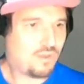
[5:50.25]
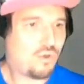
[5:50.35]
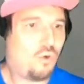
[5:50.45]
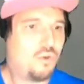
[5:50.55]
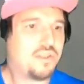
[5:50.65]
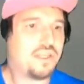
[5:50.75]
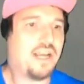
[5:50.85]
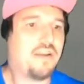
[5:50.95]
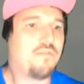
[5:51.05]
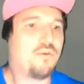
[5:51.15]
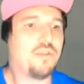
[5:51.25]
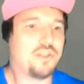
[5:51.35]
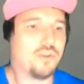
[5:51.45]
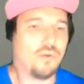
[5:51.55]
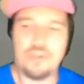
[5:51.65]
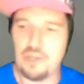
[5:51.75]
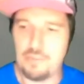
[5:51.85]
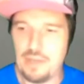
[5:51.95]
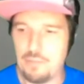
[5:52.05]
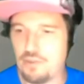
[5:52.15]
Coal is the kind of fuel that you're only going to
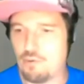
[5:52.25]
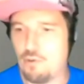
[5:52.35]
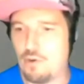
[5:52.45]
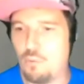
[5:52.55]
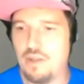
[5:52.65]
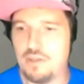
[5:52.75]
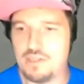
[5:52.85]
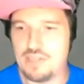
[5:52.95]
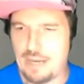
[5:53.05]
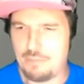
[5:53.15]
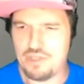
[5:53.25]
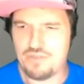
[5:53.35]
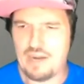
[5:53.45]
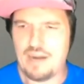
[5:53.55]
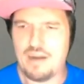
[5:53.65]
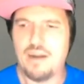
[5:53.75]
be able to throw on a well-established fire.